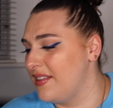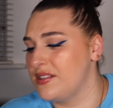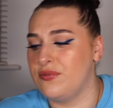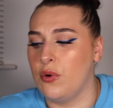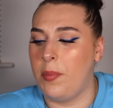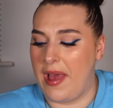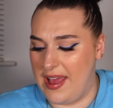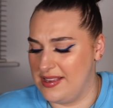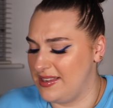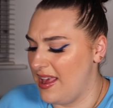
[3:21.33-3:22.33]
there's 4
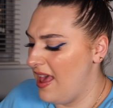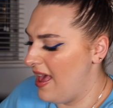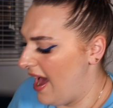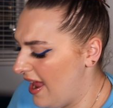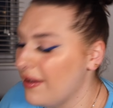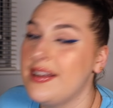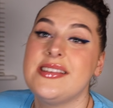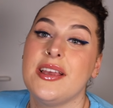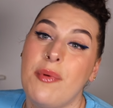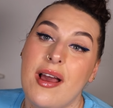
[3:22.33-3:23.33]
pairs, and I'm gonna
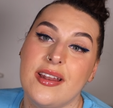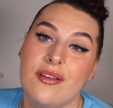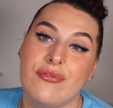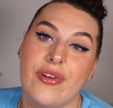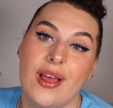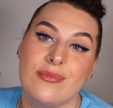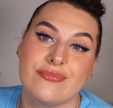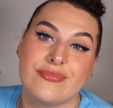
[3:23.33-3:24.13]
tell you why they didn't fit.